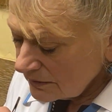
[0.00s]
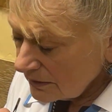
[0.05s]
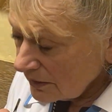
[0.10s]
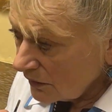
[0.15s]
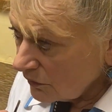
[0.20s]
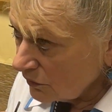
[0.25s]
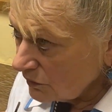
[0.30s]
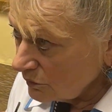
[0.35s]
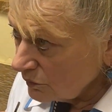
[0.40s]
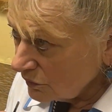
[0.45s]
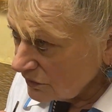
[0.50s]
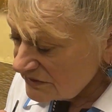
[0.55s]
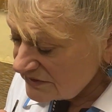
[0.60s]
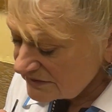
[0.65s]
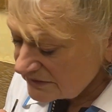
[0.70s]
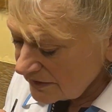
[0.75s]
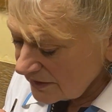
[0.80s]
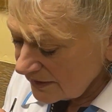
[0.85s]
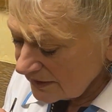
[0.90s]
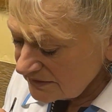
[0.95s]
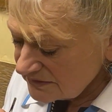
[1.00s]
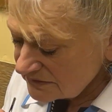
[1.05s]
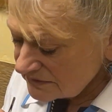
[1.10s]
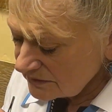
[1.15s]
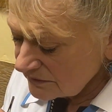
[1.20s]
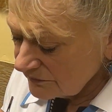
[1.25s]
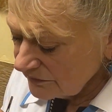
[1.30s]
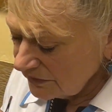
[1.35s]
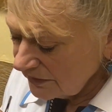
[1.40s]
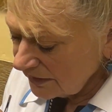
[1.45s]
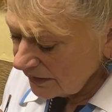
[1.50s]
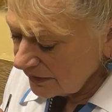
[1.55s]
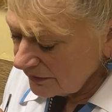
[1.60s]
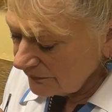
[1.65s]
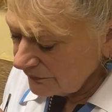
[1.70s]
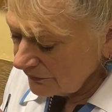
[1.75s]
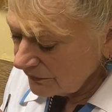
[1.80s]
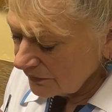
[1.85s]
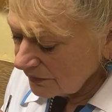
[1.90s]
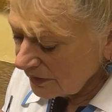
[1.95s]
On both sides we
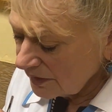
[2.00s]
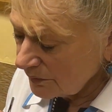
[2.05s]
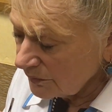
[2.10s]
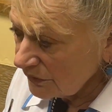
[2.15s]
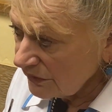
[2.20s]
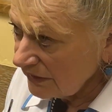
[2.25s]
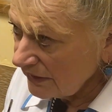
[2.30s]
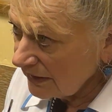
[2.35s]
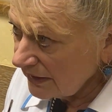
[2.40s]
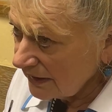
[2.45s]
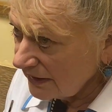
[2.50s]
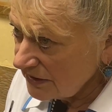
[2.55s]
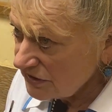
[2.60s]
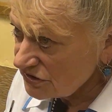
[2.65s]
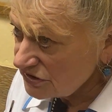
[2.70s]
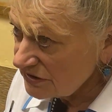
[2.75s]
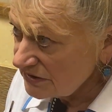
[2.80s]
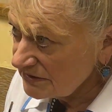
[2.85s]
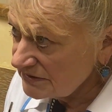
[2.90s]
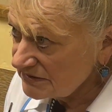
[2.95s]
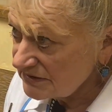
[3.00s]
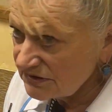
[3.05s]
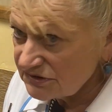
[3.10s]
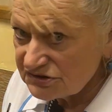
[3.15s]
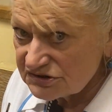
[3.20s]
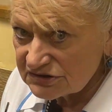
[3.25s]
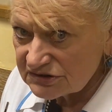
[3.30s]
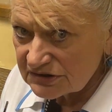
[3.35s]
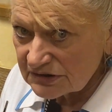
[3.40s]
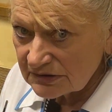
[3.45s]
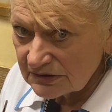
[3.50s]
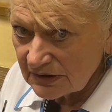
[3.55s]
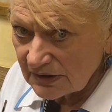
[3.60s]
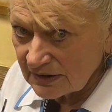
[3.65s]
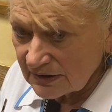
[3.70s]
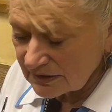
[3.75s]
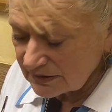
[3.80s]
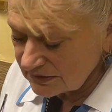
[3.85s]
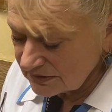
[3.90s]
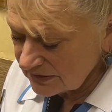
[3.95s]
have communication digital
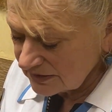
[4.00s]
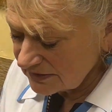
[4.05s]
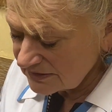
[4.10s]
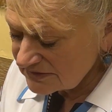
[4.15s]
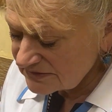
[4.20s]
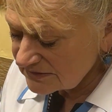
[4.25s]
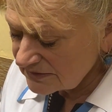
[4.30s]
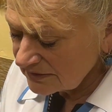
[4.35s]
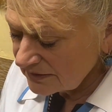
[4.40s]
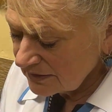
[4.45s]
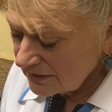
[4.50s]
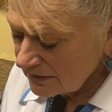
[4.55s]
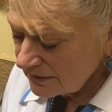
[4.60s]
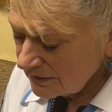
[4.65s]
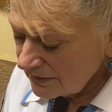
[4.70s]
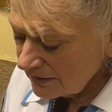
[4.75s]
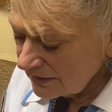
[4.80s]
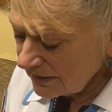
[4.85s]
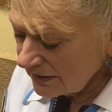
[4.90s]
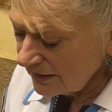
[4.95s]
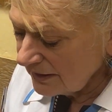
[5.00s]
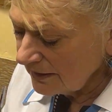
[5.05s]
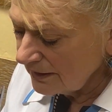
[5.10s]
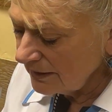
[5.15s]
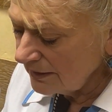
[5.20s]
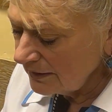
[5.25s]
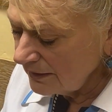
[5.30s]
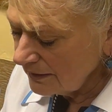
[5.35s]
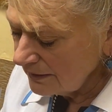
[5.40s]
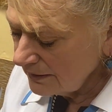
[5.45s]
arteries. Here,